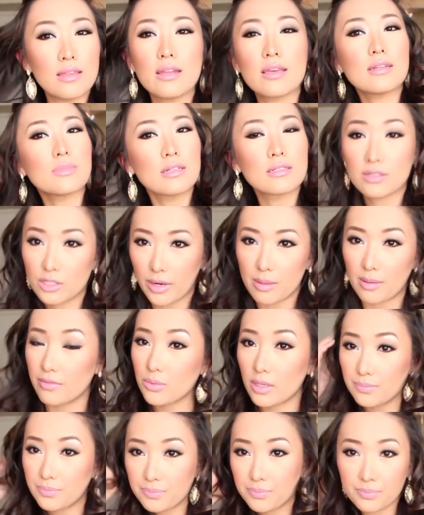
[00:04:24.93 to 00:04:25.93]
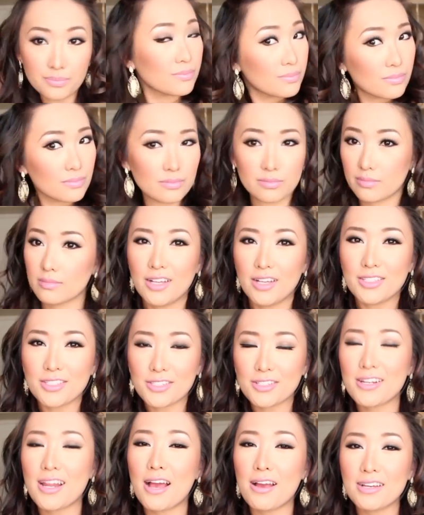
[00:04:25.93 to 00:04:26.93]
just leave them out.
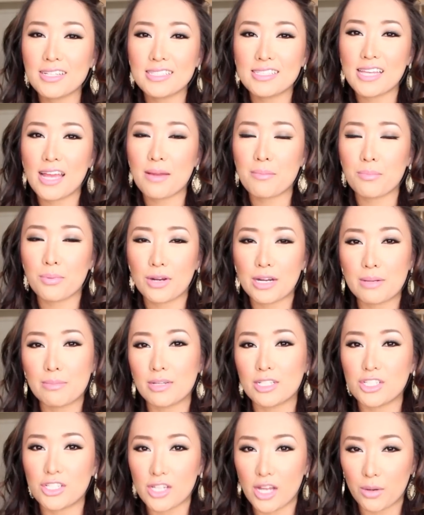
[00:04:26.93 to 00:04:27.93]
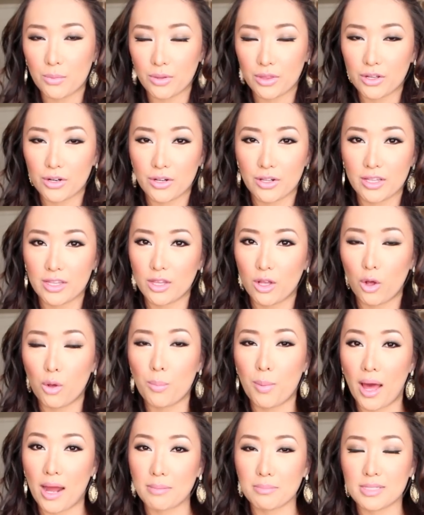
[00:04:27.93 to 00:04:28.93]
So now I'd say I'm pretty much done with curling the whole
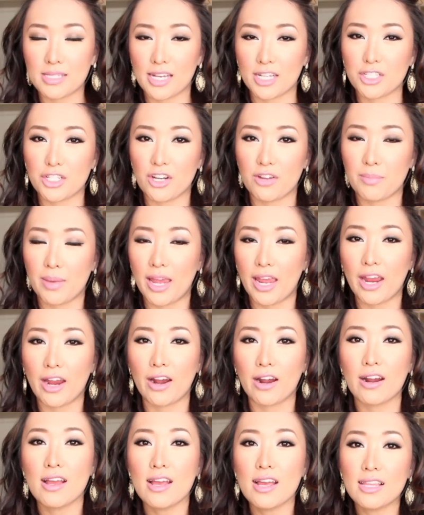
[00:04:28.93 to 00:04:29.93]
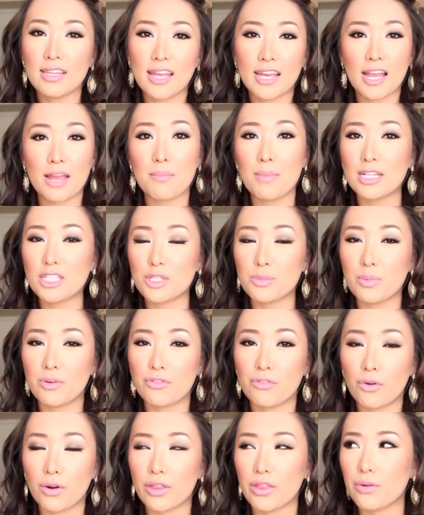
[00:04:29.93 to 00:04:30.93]
bottom section of my hair. Like I mentioned
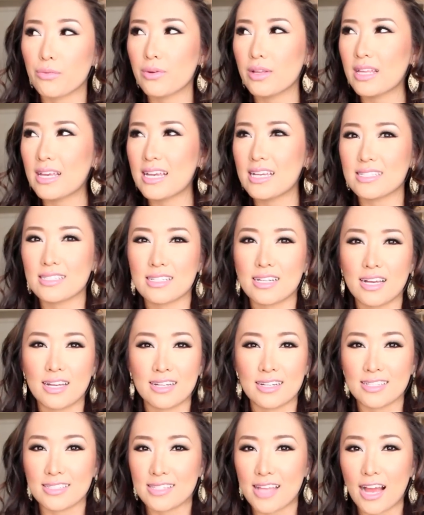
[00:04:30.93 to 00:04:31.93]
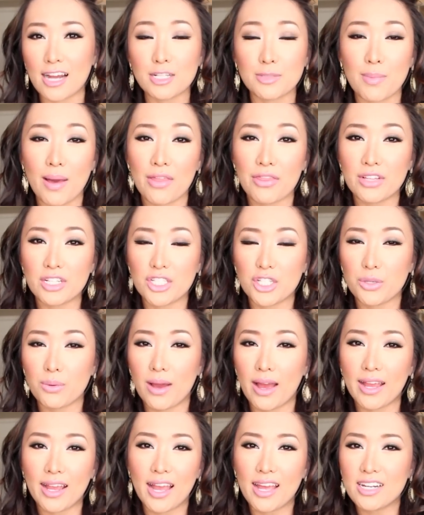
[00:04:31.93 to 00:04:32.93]
before, there really isn't an exact method to it.
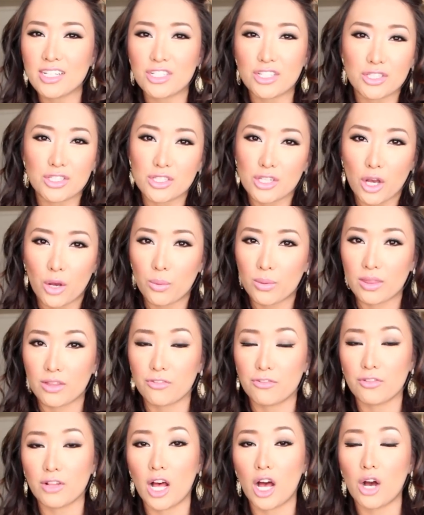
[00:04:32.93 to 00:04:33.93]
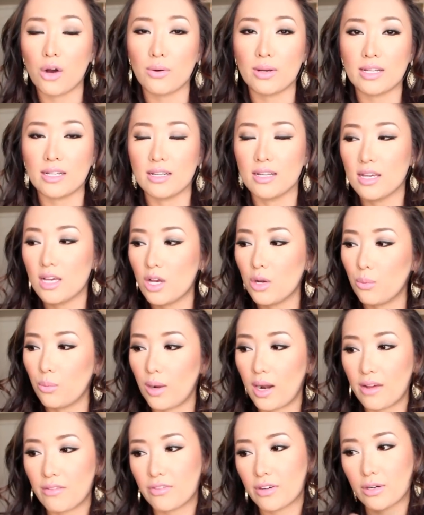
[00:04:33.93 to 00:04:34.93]
I kind of just go with the flow and
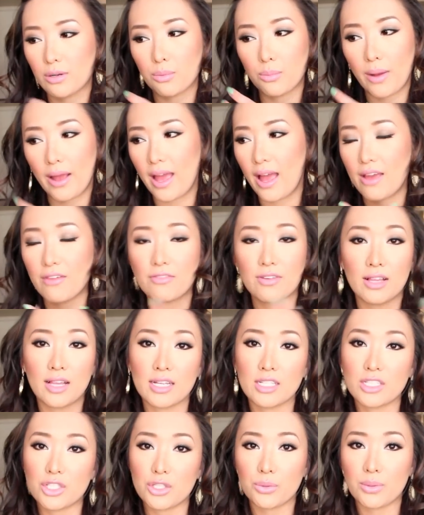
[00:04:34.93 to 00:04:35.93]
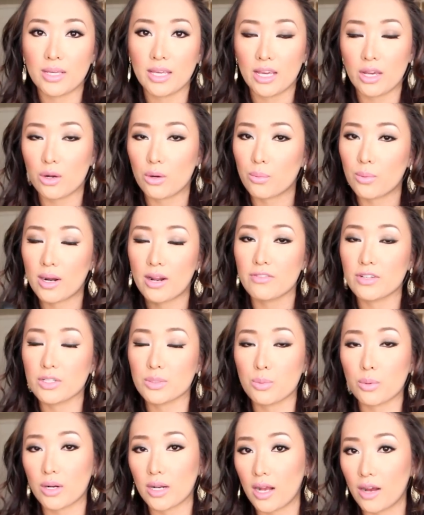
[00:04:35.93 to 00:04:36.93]
whatever way I feel like doing it or
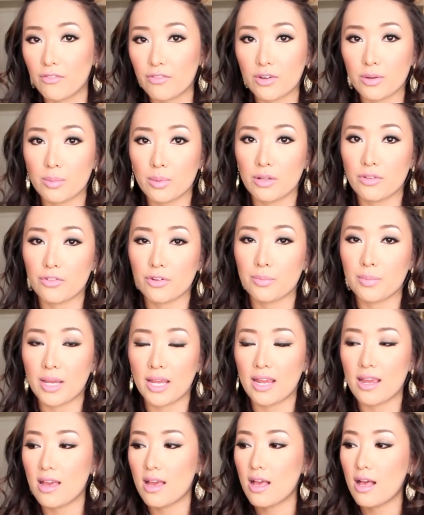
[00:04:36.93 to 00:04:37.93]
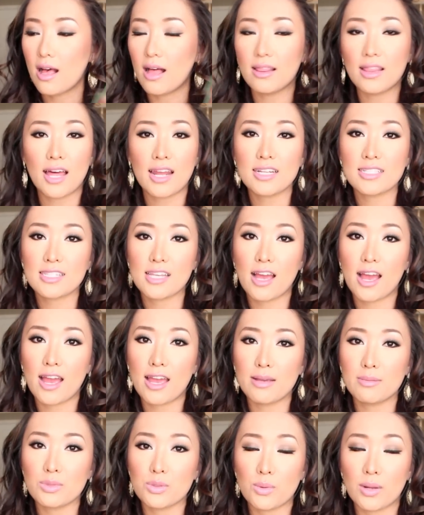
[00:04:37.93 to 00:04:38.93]
whatever's more comfortable for me. A lot of
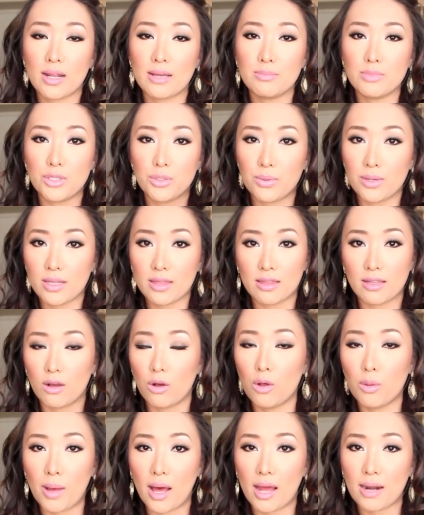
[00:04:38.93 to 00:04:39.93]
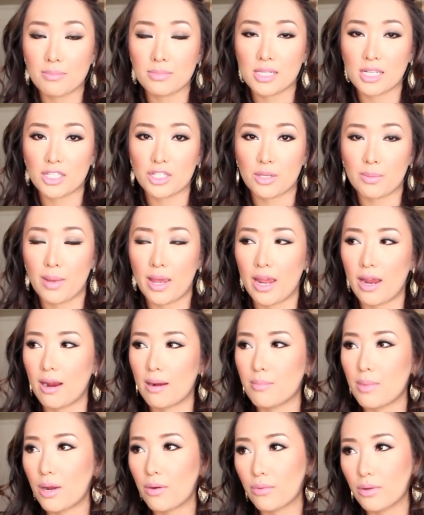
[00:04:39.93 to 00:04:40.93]
times when I'm doing the whole bottom section of my hair,
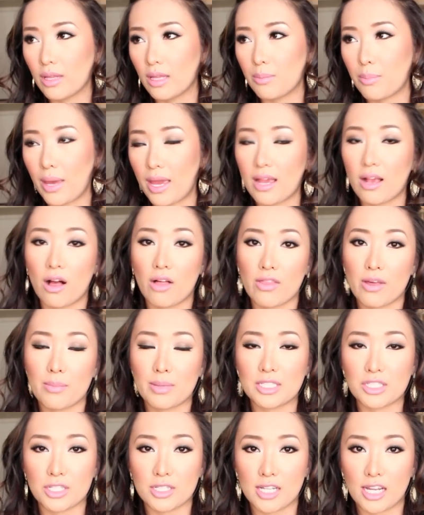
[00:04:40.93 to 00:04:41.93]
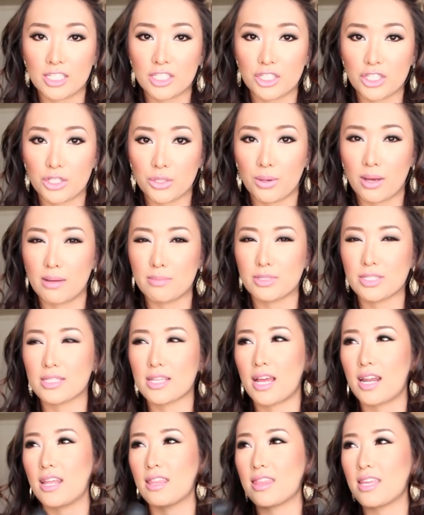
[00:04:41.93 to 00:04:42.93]
I'm not really paying all that much attention to it. I'm just
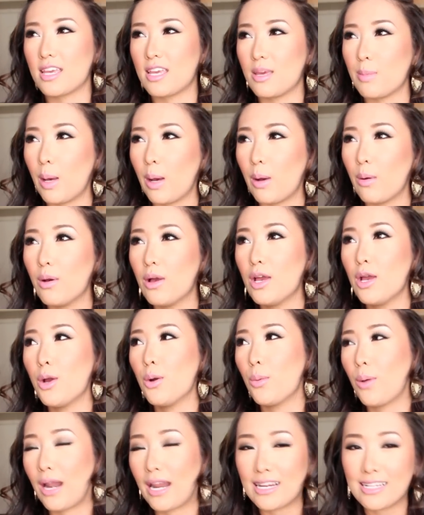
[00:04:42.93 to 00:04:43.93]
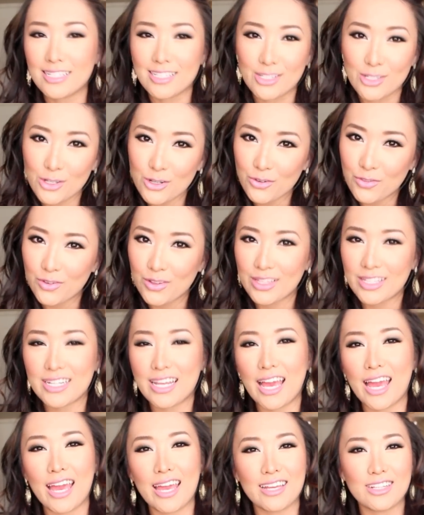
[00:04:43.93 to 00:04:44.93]
kind of thinking about what I need to do for the
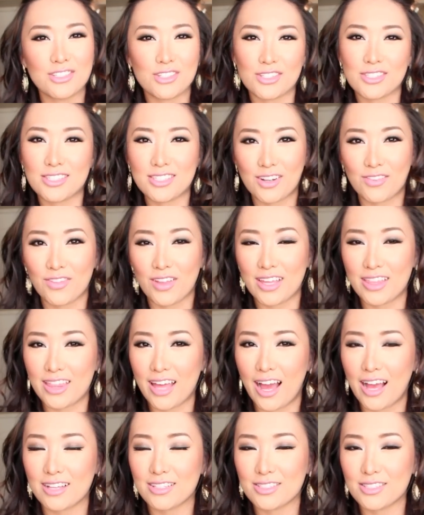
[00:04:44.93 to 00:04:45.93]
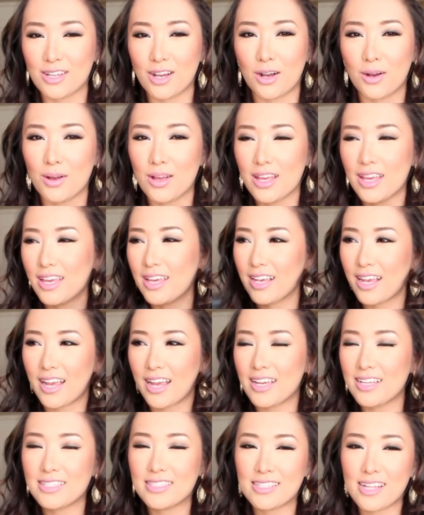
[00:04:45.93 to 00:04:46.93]
day and just stuff like that. So
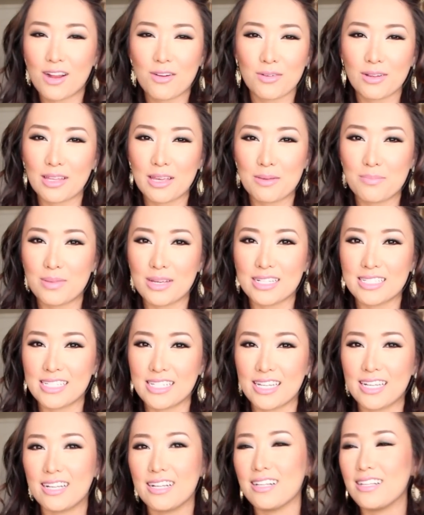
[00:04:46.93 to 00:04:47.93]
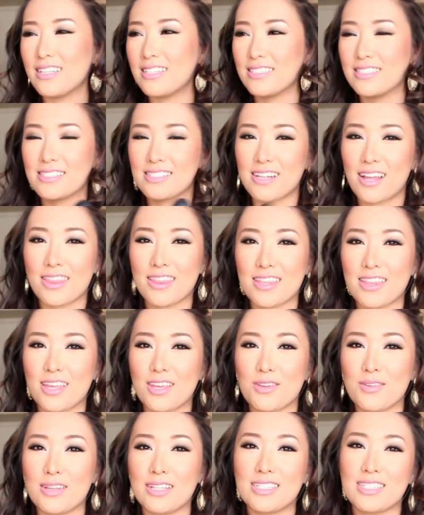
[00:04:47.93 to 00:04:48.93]
it's not really a big deal and it's nothing
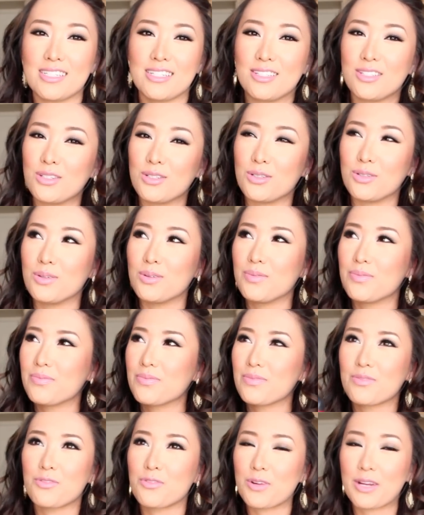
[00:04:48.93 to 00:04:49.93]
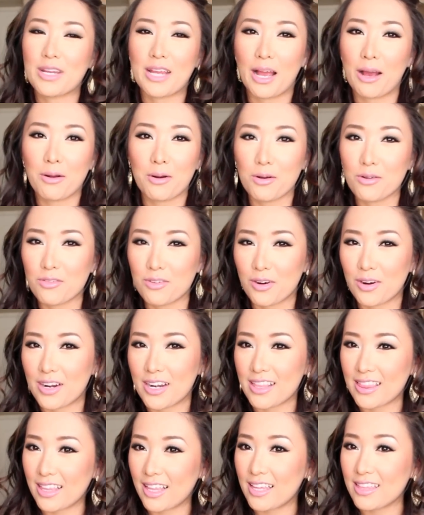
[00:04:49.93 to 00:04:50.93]
that you need to freak out over or
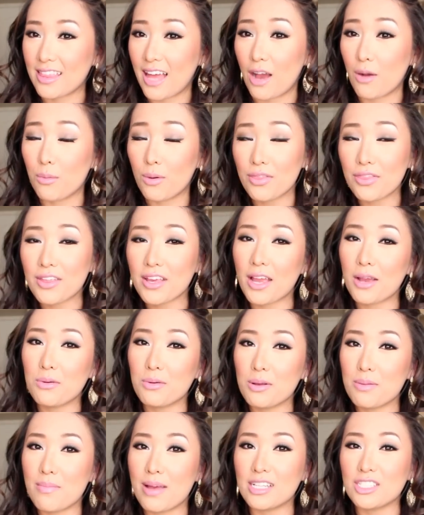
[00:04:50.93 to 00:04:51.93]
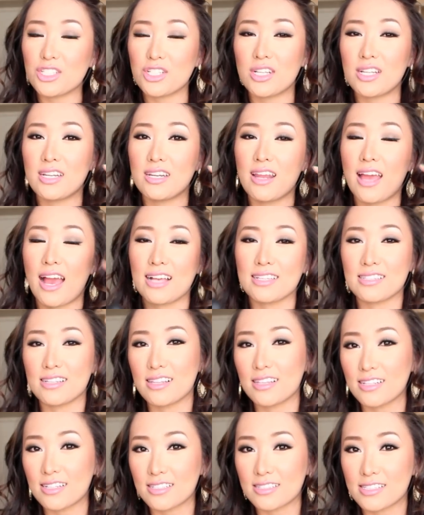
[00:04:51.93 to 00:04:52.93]
anything like that. One thing I will mention as a
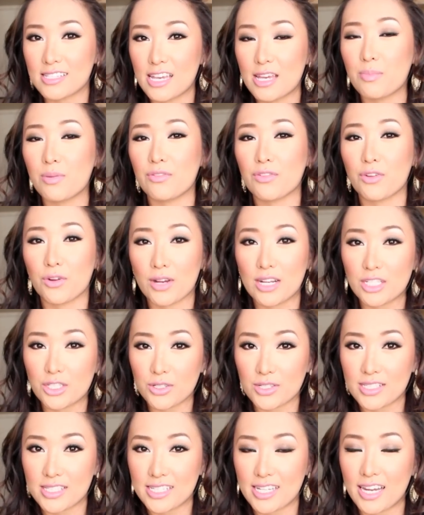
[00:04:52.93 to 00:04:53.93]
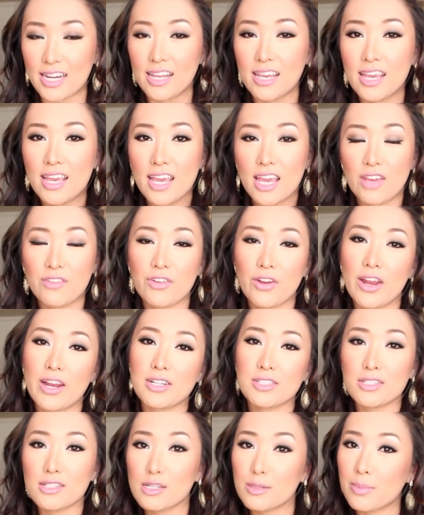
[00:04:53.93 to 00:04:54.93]
little tip if you're interested, if your
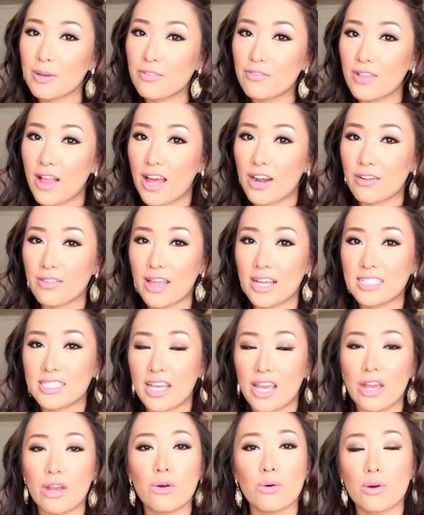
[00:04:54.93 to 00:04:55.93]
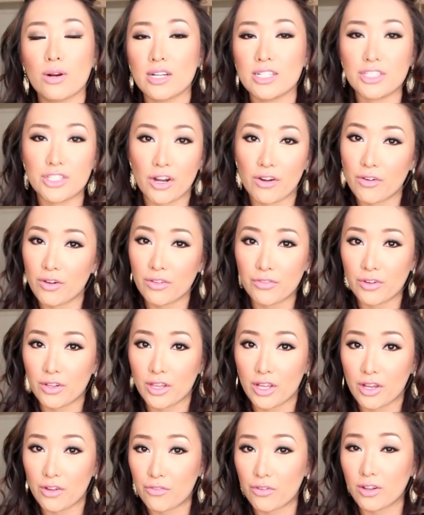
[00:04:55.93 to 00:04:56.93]
hair's a little bit flatter that day or in general if you're
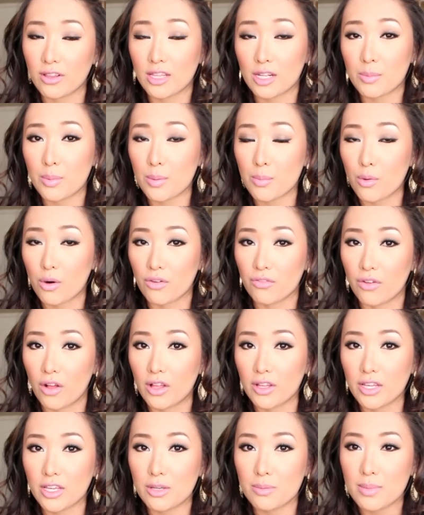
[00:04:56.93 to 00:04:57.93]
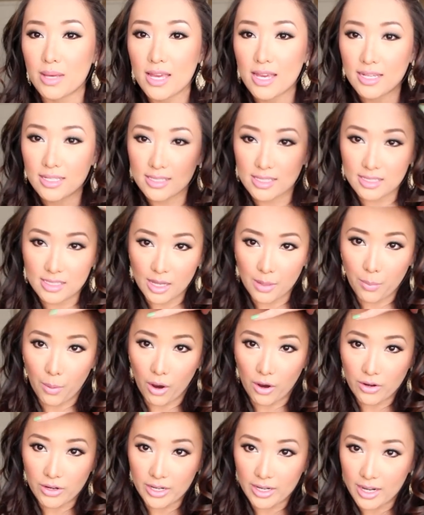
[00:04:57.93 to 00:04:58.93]
looking for a little bit more volume, since I
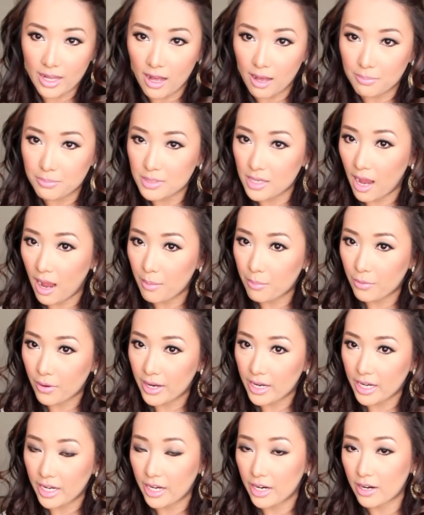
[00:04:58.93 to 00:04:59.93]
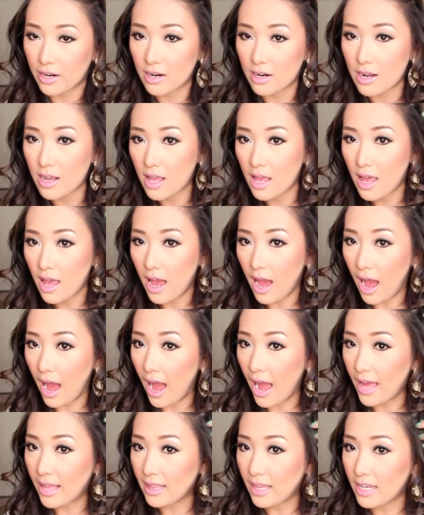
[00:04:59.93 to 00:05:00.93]
parted it up top right here,
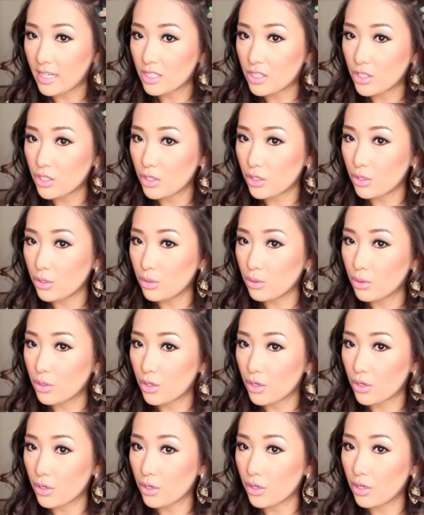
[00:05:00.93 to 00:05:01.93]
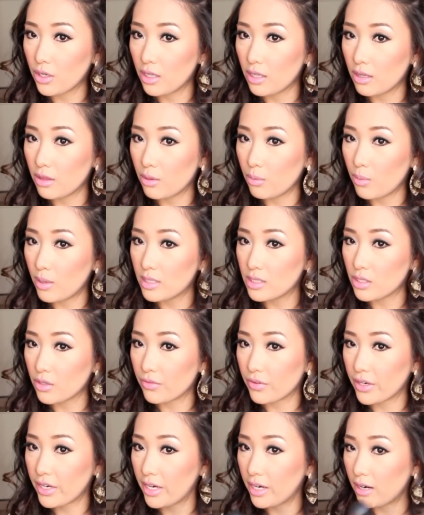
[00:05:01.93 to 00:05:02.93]
I like to curl the ones
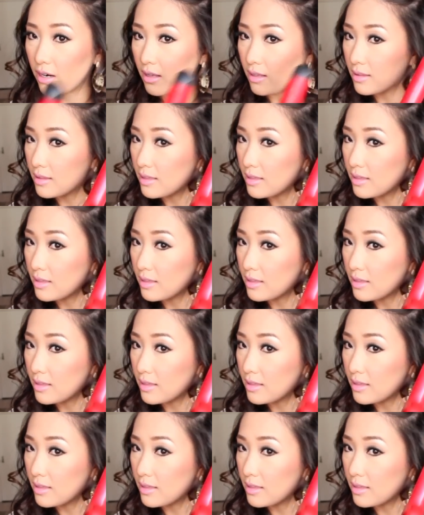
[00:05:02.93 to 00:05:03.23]
over here a